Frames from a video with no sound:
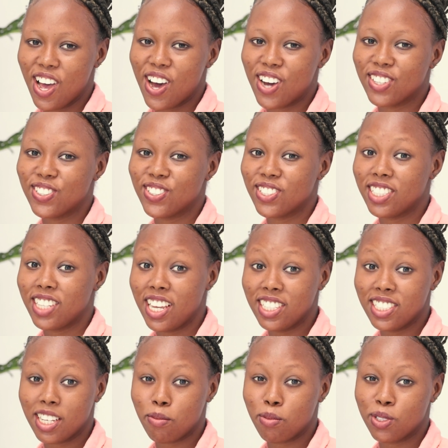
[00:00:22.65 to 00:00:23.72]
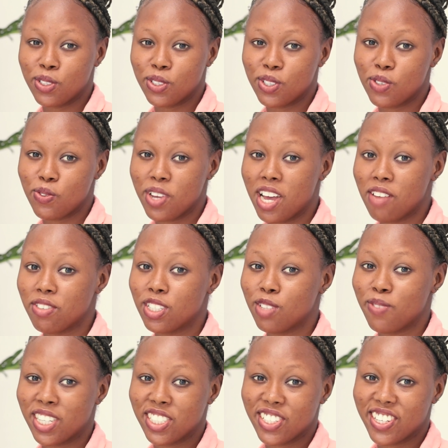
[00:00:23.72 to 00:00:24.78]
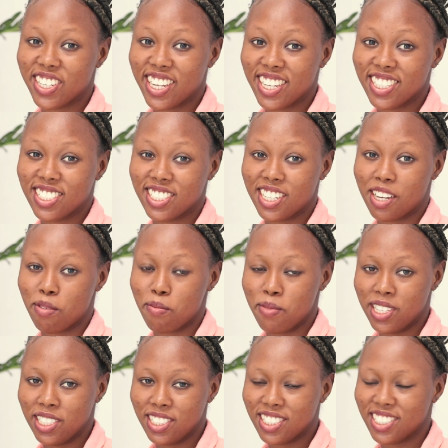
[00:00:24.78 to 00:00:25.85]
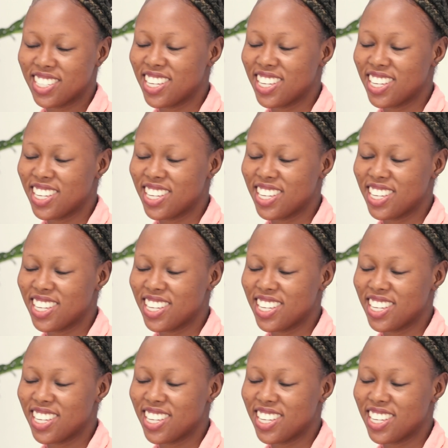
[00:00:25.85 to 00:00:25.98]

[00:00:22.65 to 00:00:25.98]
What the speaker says: On today's episode, we have a special guest in our midst,